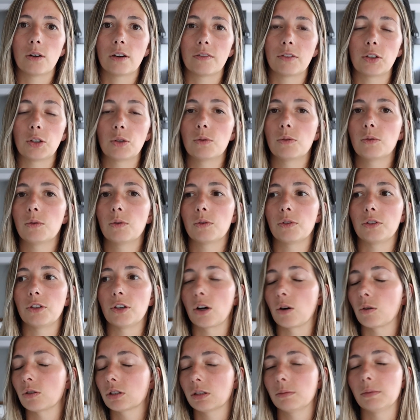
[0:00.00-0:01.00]
if you
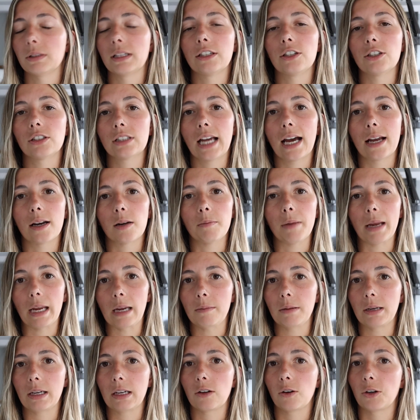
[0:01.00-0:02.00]
know someone that just had a
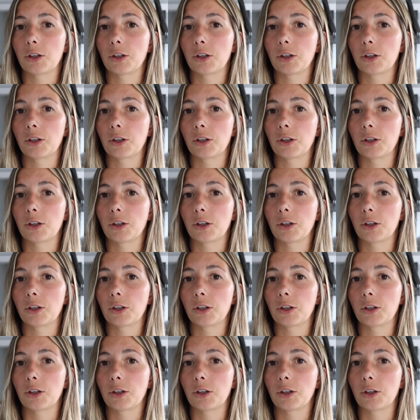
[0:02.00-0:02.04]
baby,